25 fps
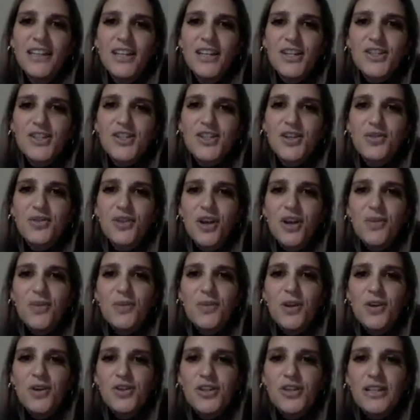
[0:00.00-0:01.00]
So
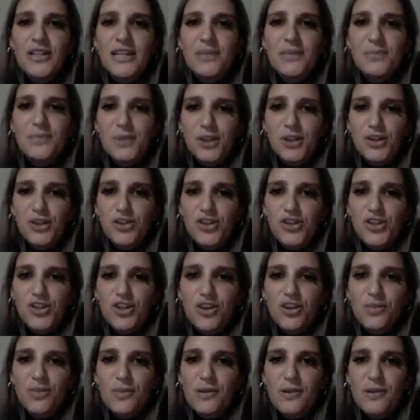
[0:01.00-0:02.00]
Romeo, Juliet,
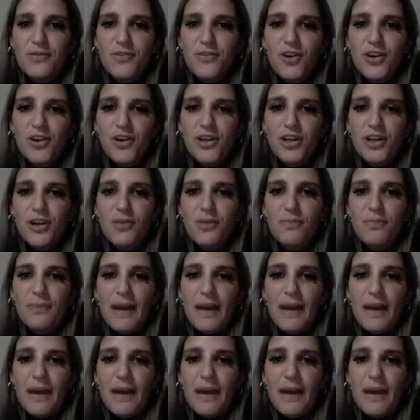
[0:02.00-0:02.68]
Mercutio, Benvolio,